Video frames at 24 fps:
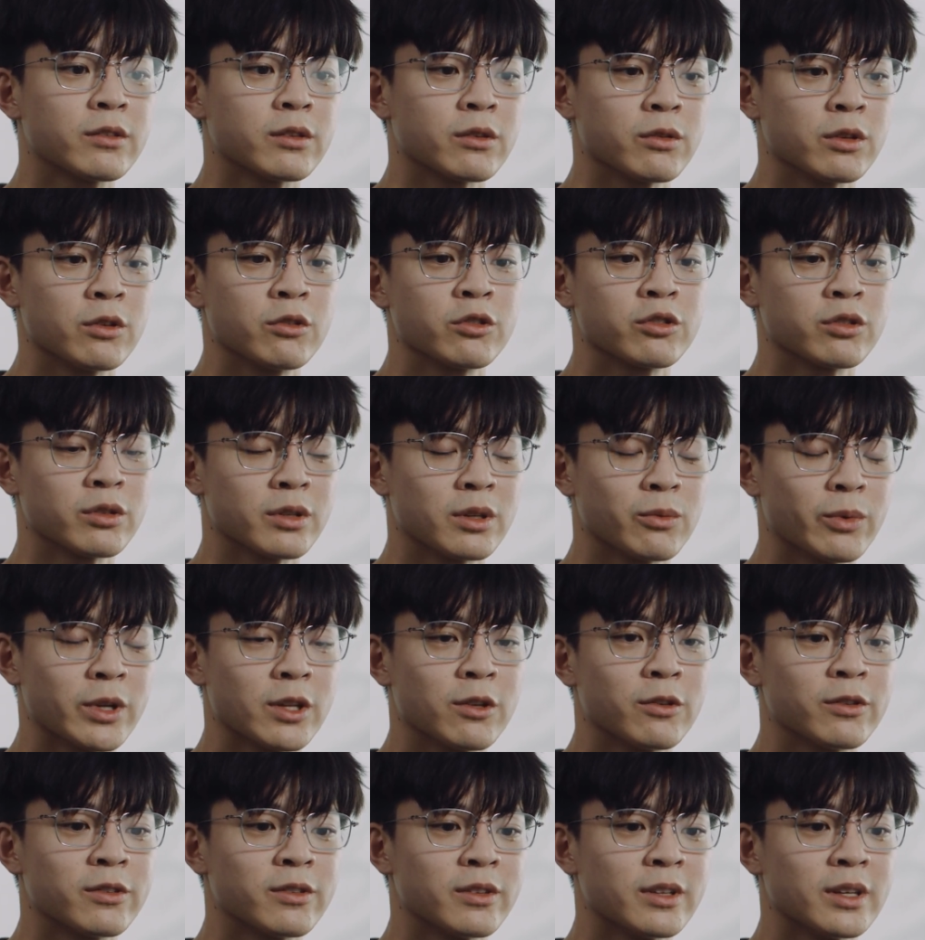So usually when
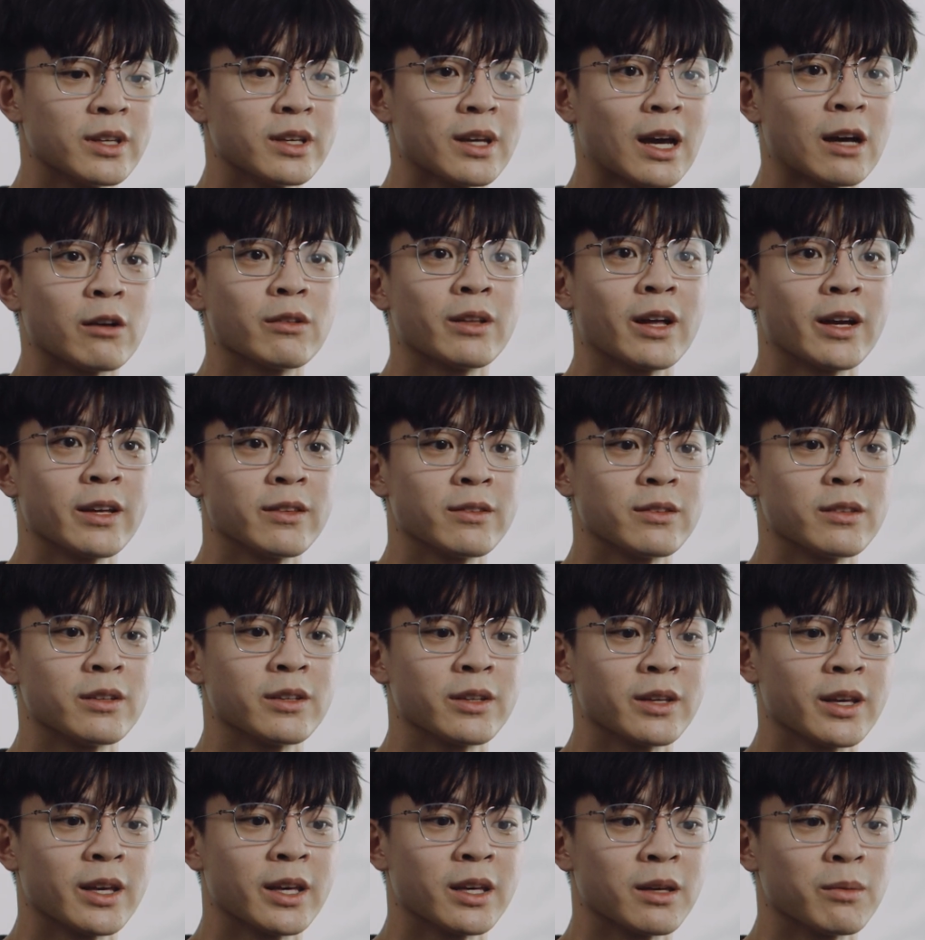you see outlines
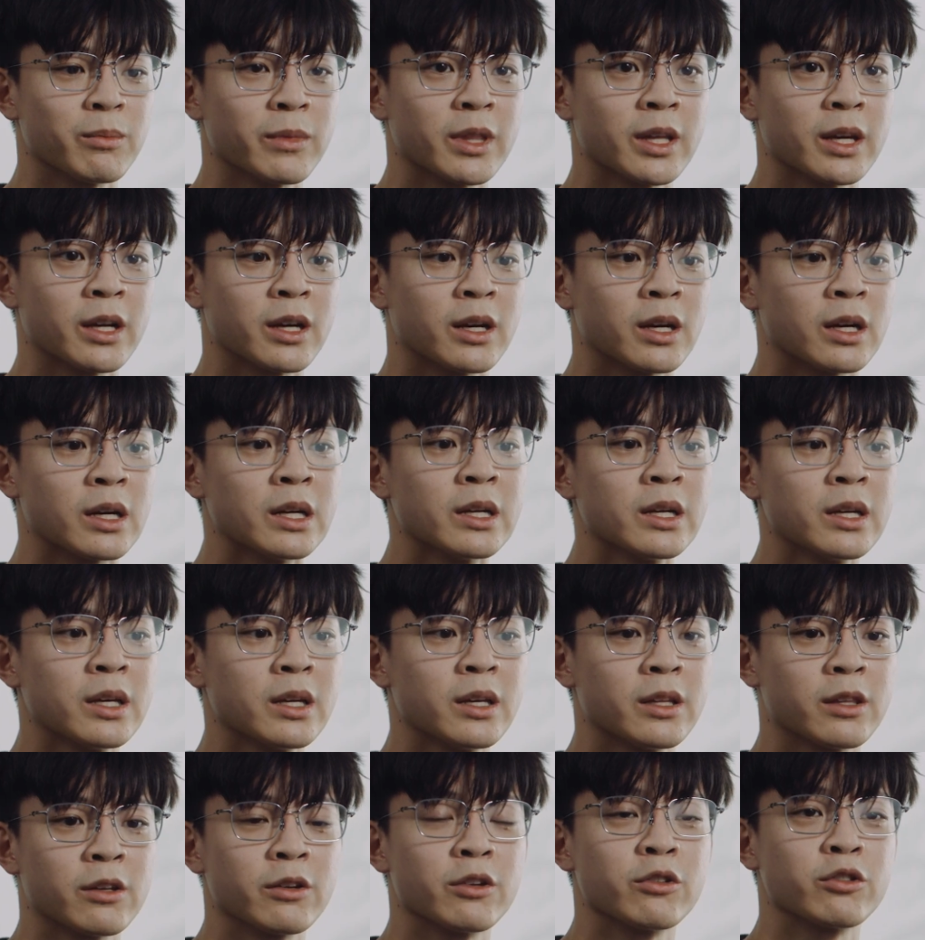in game, they're
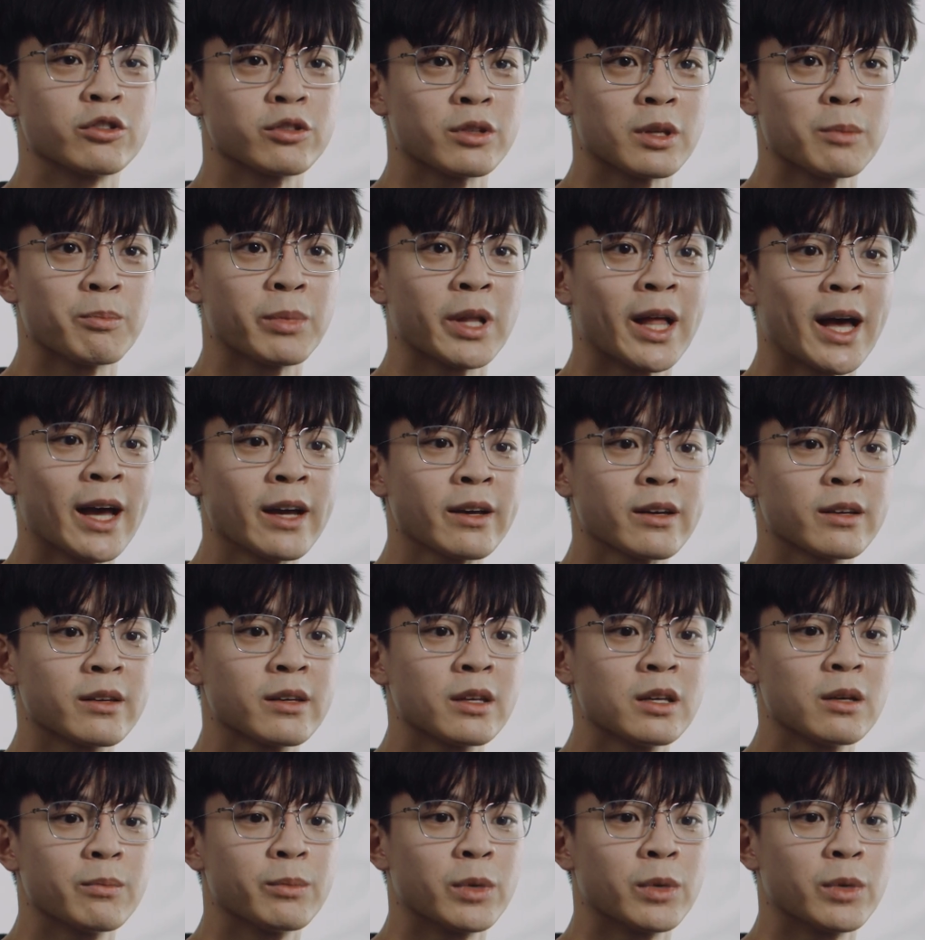usually black,